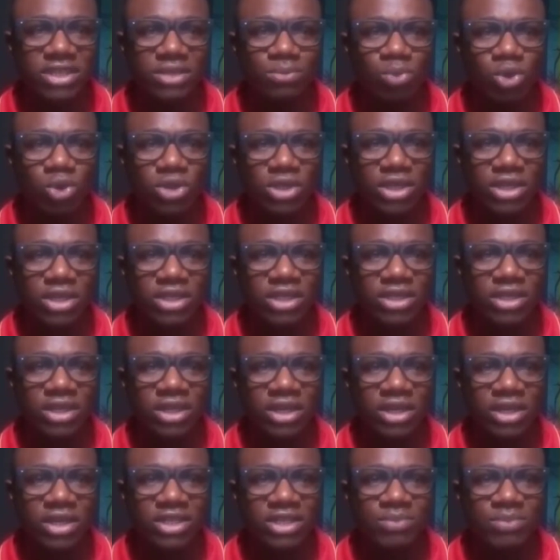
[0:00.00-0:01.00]
monthly
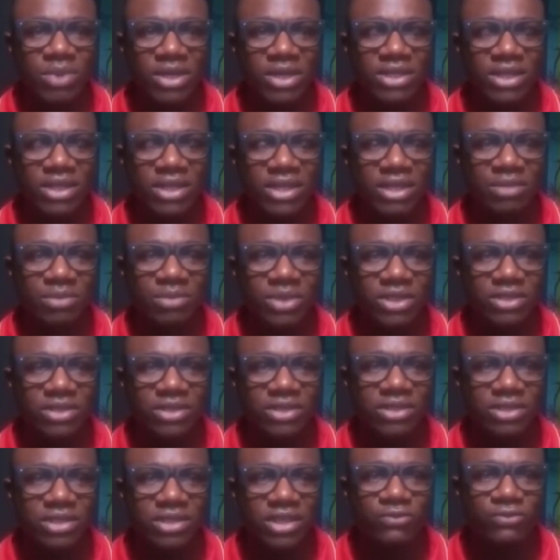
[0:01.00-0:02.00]
spending
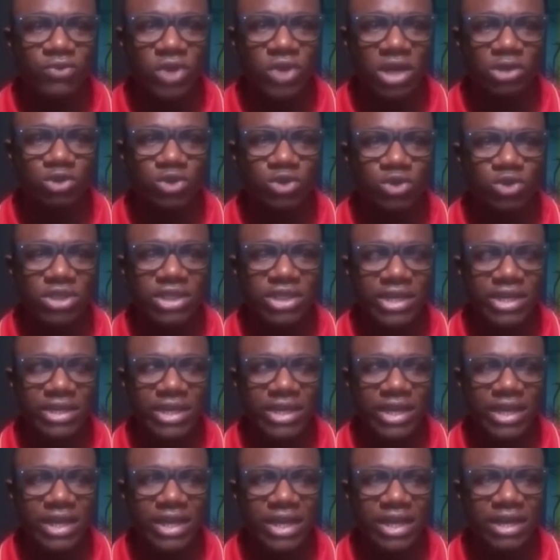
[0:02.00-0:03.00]
limits if you are using a
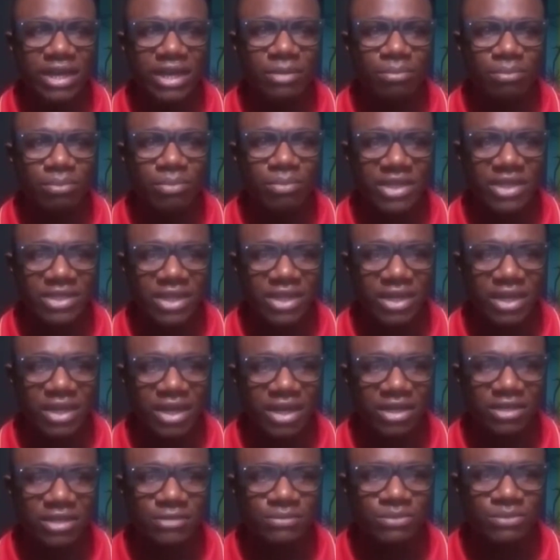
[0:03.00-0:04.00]
Naira
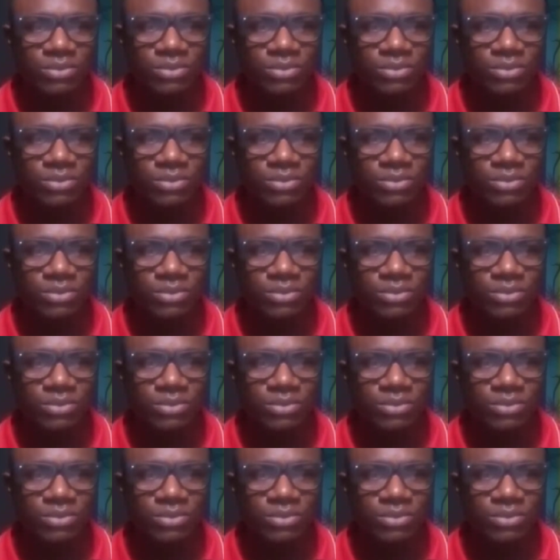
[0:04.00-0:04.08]
Mastercard.